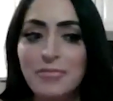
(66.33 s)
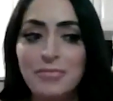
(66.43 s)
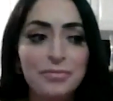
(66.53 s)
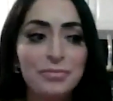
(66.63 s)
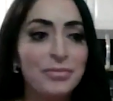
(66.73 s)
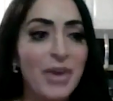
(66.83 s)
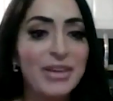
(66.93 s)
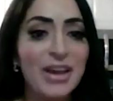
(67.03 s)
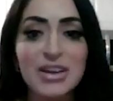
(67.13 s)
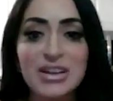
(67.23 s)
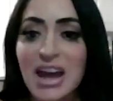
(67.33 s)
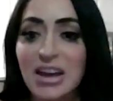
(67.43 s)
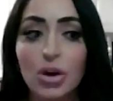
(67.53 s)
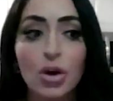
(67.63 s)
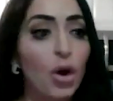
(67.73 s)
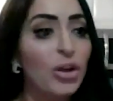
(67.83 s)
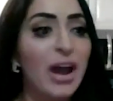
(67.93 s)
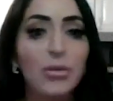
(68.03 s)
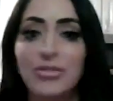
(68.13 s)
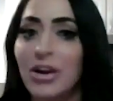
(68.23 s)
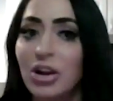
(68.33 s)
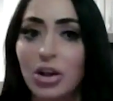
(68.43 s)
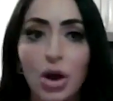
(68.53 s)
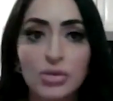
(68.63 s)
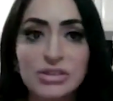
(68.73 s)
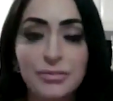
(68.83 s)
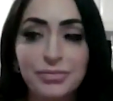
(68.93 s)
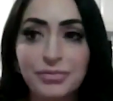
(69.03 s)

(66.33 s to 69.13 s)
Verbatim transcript: at the end of the day, Nicole and I were very close.